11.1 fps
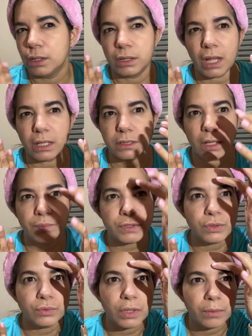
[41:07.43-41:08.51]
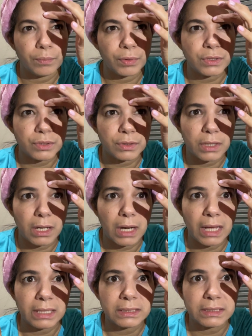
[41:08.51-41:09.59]
That is up to the person that
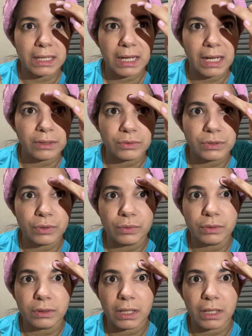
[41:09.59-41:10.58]
likes that kind of tone.